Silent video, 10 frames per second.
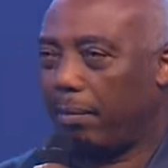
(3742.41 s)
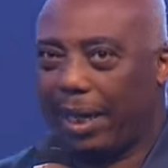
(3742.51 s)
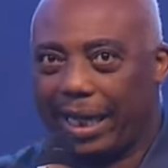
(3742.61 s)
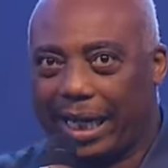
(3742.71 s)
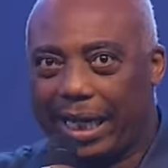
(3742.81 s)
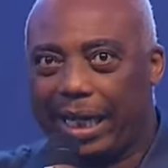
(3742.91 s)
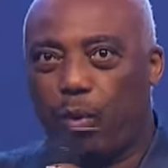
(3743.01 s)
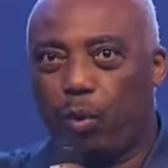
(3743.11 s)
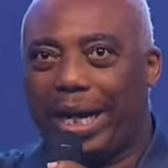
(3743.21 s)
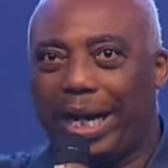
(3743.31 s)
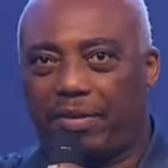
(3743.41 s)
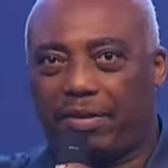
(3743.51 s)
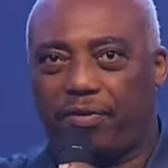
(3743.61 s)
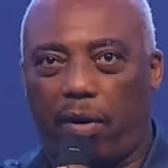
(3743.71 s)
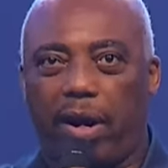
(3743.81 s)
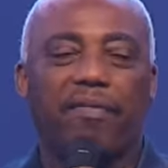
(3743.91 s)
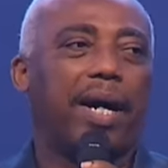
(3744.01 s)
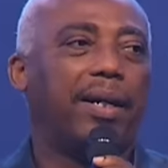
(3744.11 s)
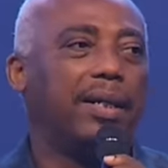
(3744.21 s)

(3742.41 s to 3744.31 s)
But he who lives forever